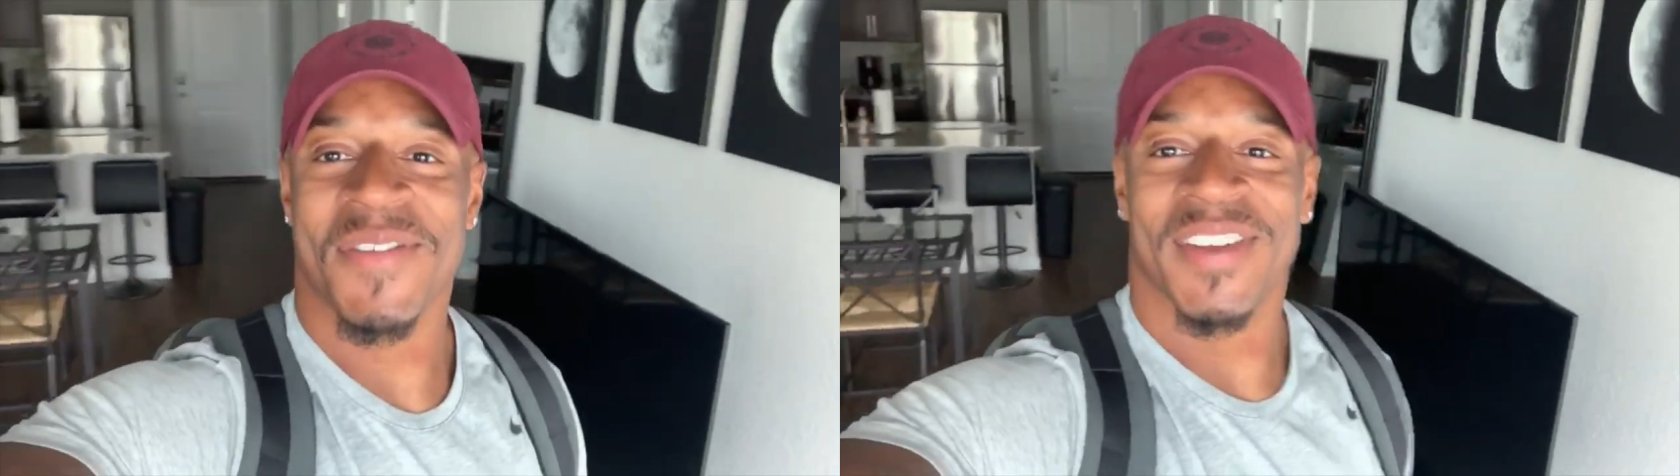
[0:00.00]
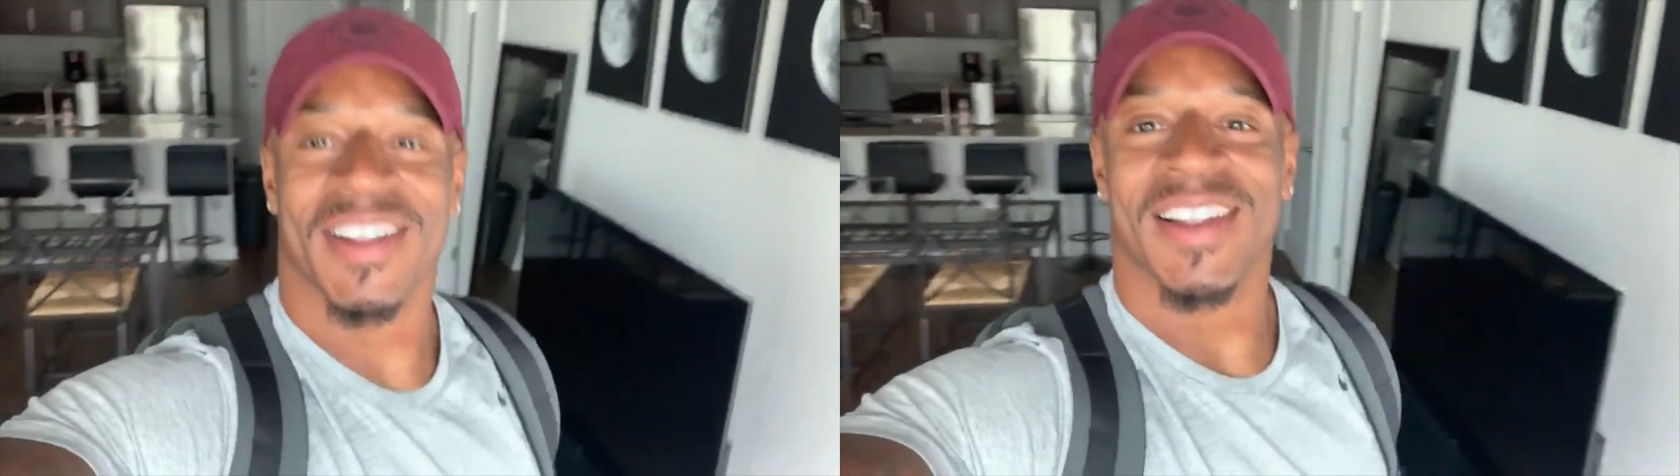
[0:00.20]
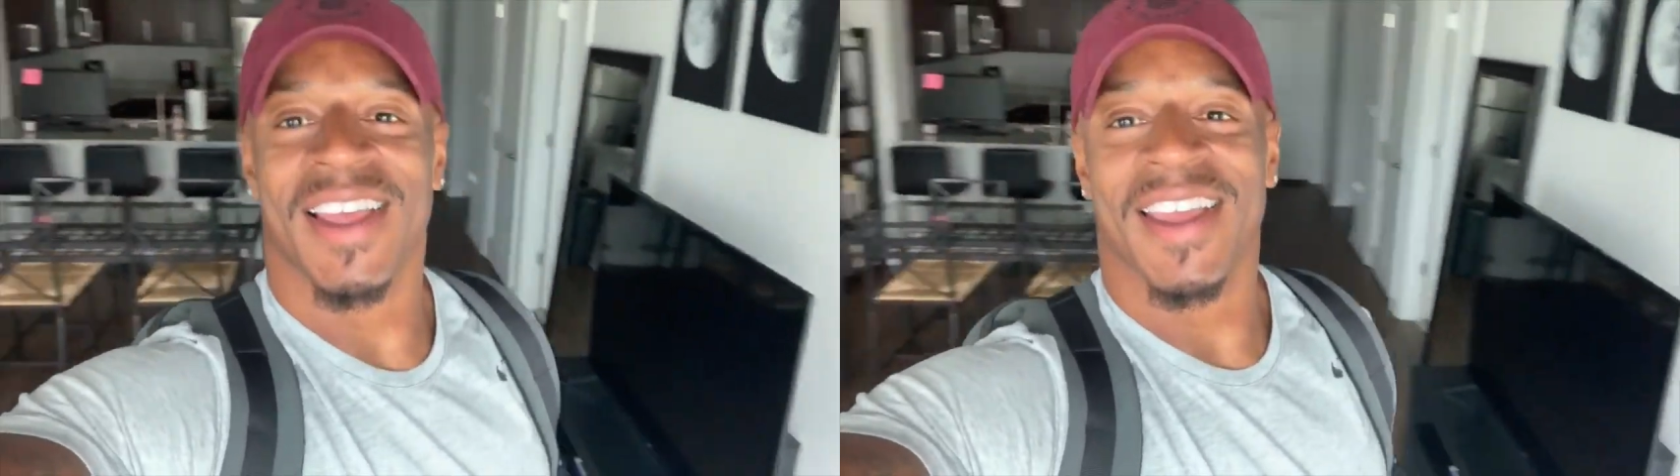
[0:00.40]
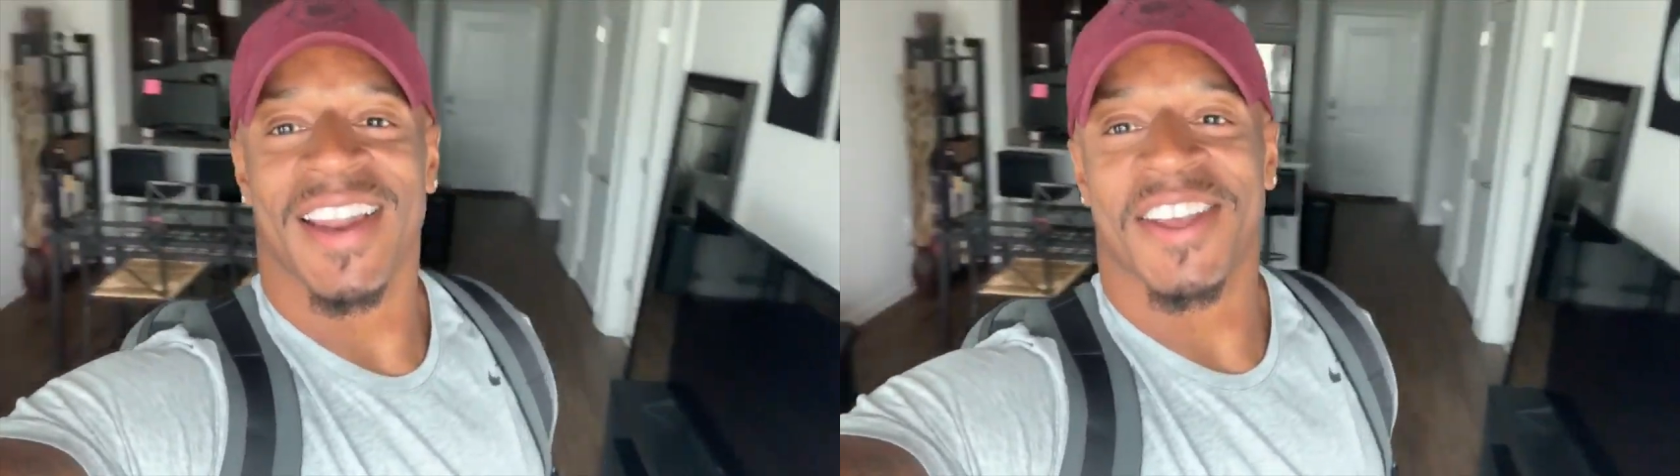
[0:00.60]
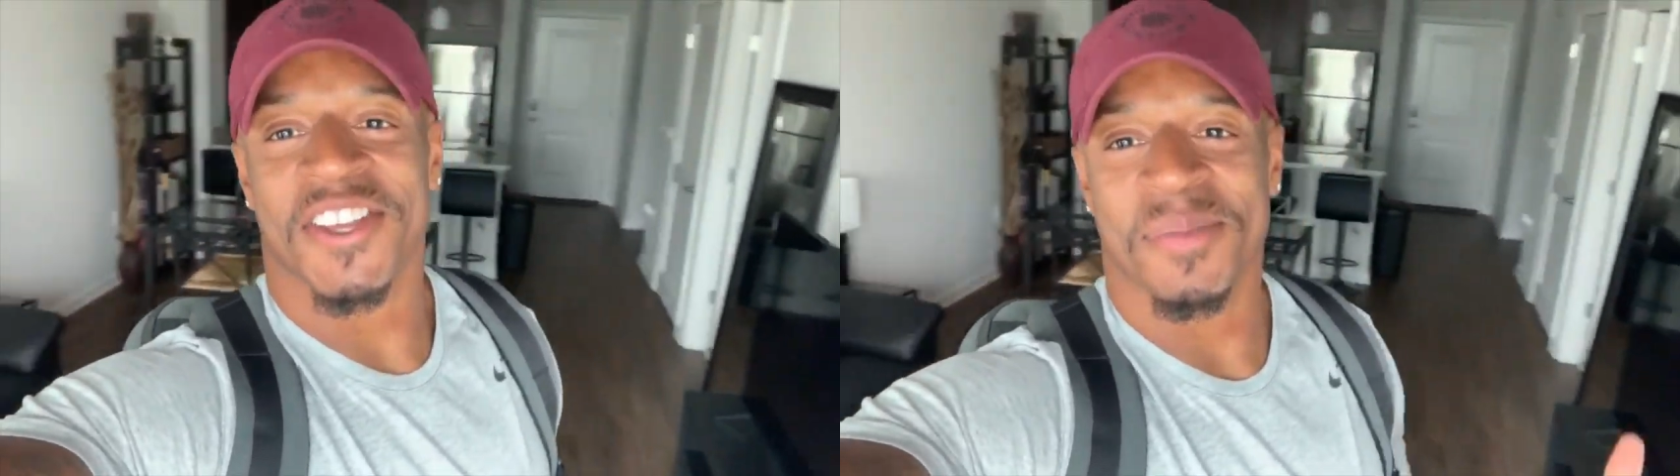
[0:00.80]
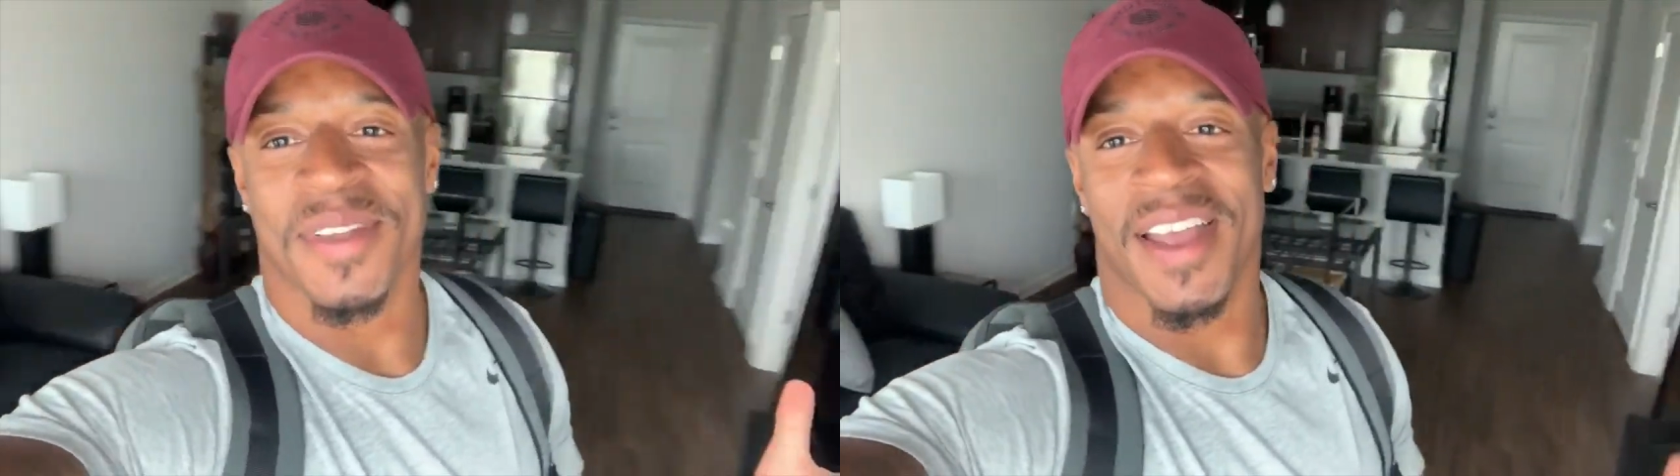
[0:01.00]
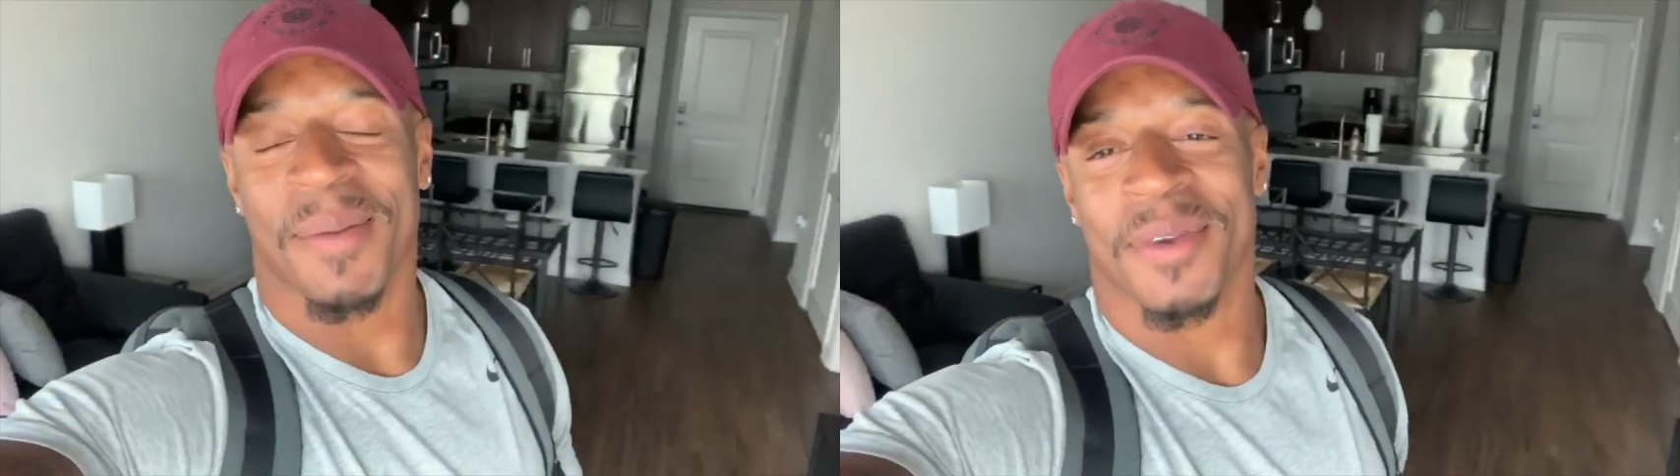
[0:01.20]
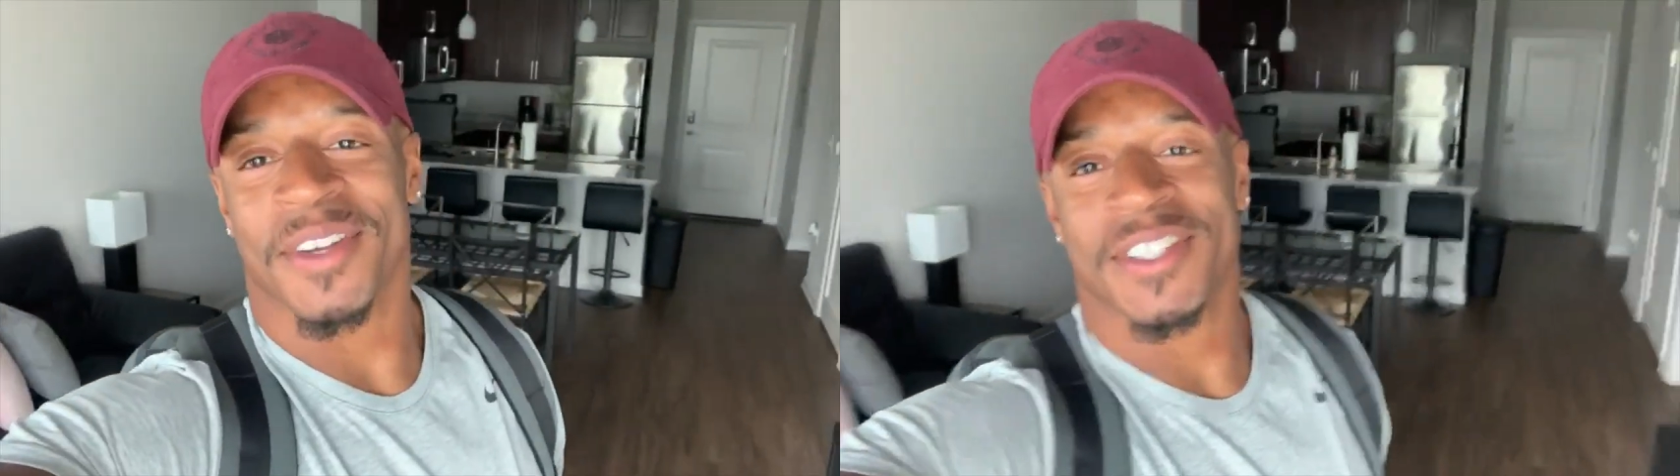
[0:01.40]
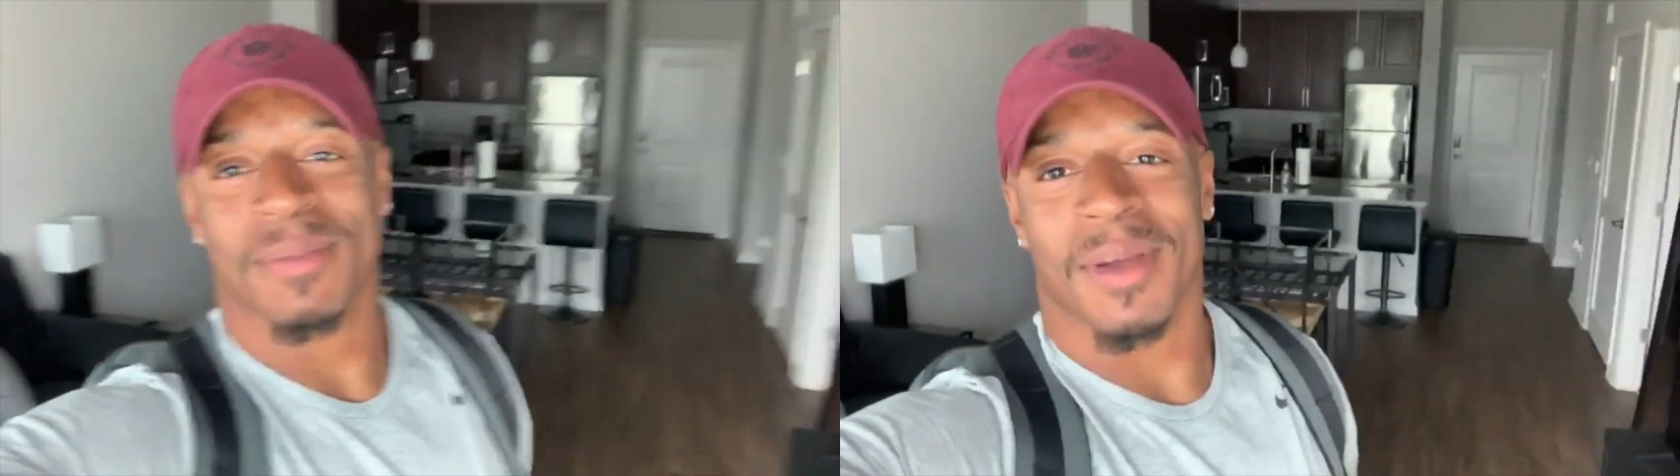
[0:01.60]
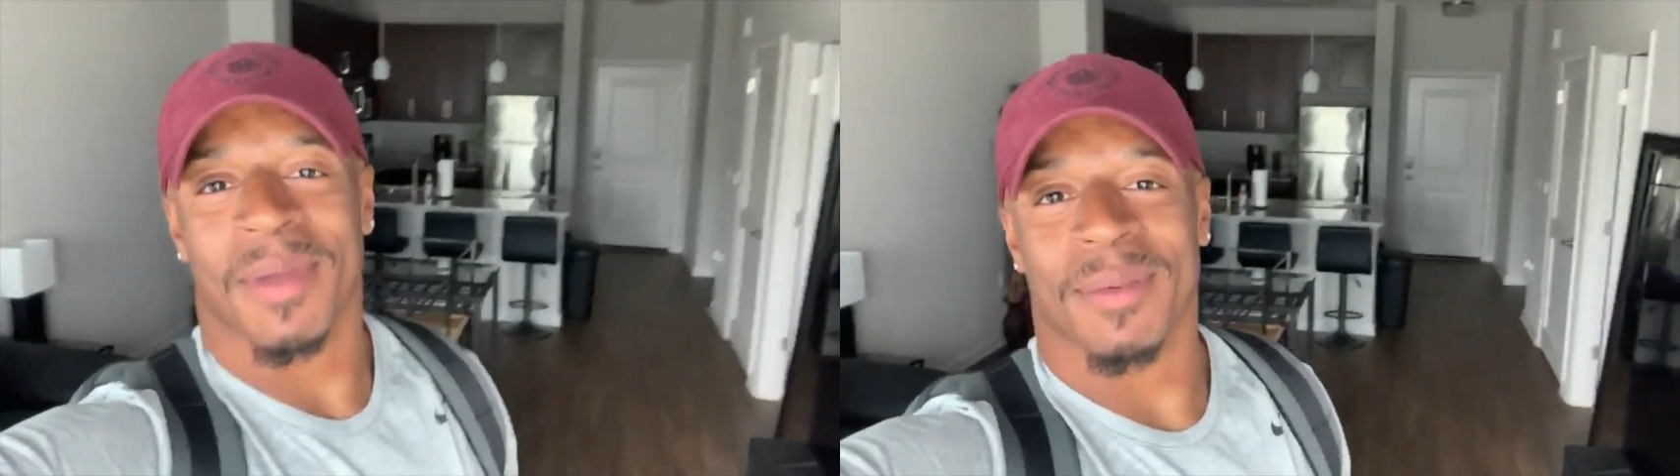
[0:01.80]
FLA and I couldn't be happier to see
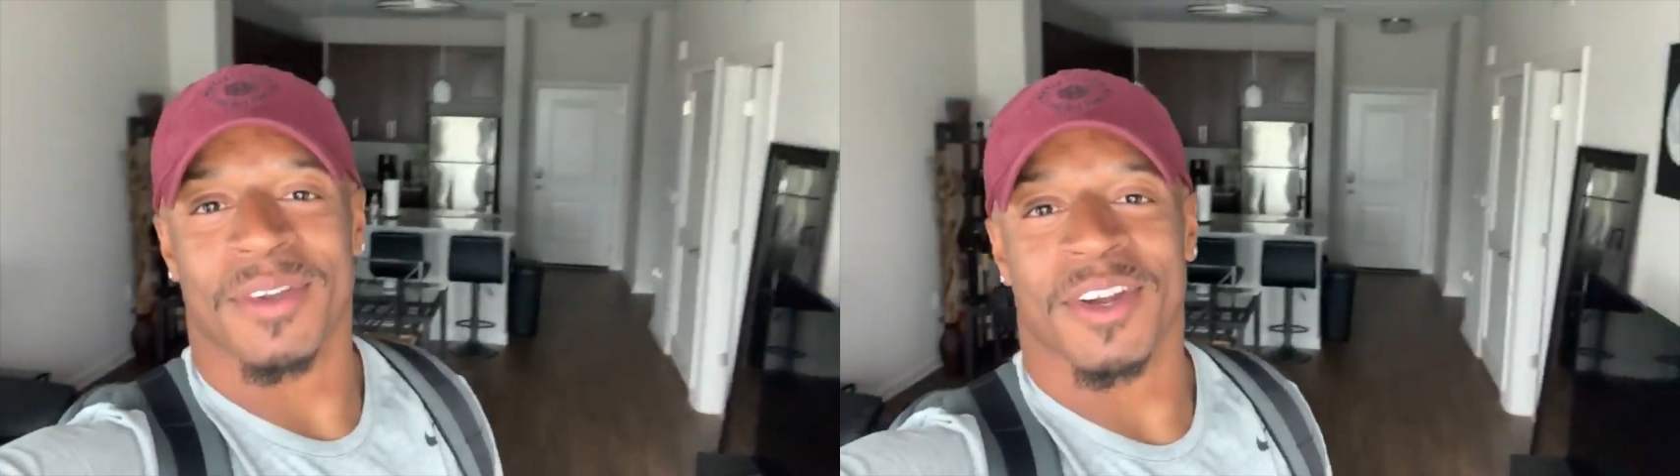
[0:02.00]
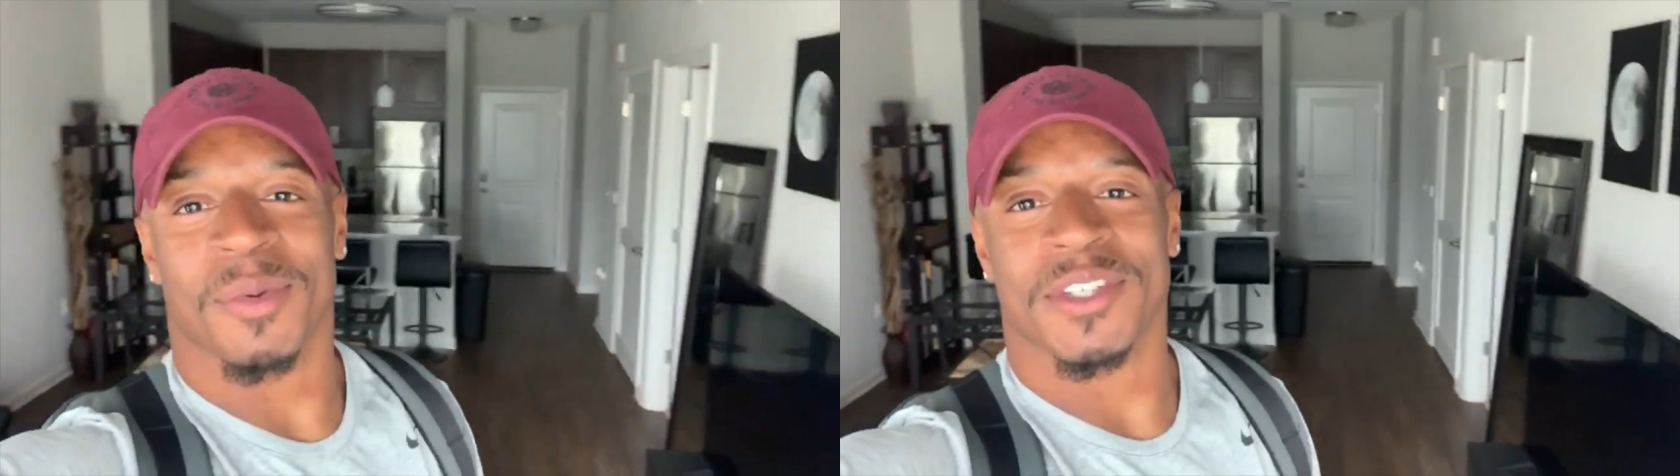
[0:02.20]
my baby girl